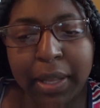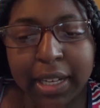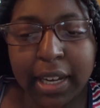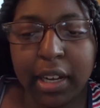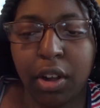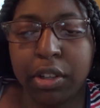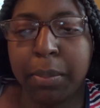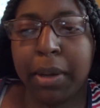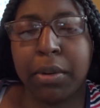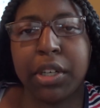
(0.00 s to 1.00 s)
it on the bell
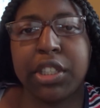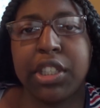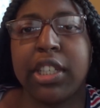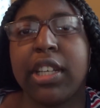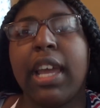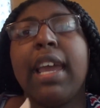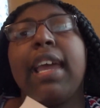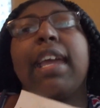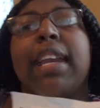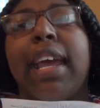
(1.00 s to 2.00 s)
worksheet. And
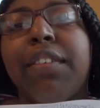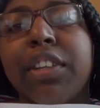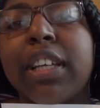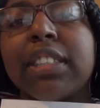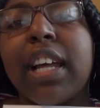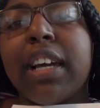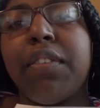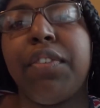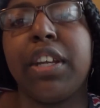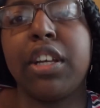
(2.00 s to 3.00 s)
everything's not gonna fit
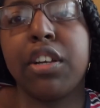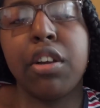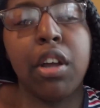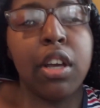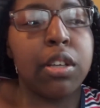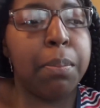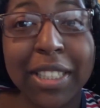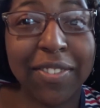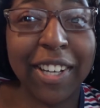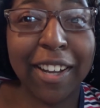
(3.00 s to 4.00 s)
here, but
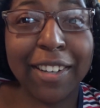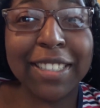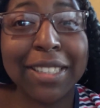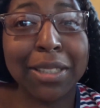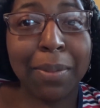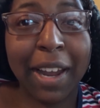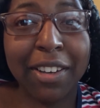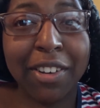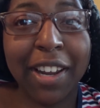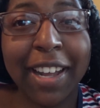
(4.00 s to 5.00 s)
this video is
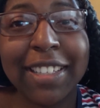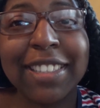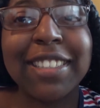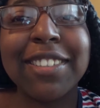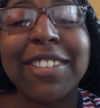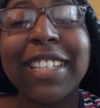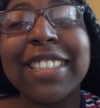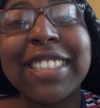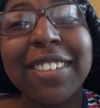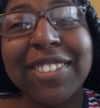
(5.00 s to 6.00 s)
inspiring you guys to get
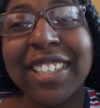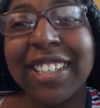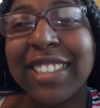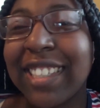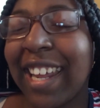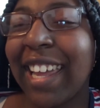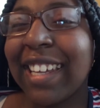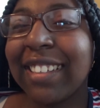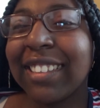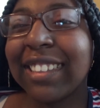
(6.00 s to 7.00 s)
stuff done today.
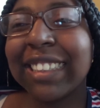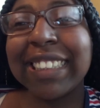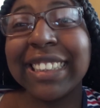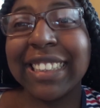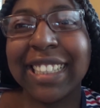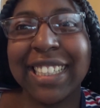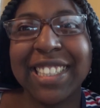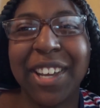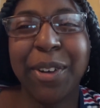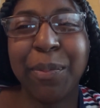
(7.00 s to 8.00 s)
Let's
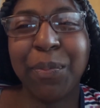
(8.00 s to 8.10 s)
go.